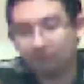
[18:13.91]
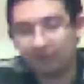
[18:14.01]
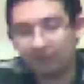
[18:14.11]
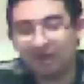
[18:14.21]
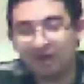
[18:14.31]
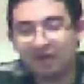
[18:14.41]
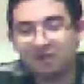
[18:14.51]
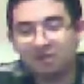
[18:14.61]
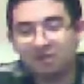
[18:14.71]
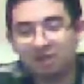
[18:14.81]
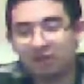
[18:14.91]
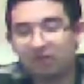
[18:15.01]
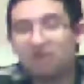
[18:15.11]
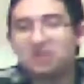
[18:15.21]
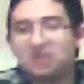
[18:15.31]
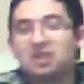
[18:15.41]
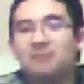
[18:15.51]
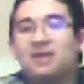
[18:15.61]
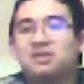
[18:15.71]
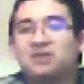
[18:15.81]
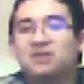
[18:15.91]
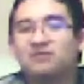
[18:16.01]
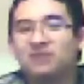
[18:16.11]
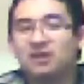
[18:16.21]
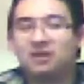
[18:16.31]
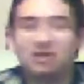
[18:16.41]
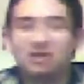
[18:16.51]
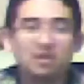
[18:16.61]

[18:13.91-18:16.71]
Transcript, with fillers: realize, like realize they made something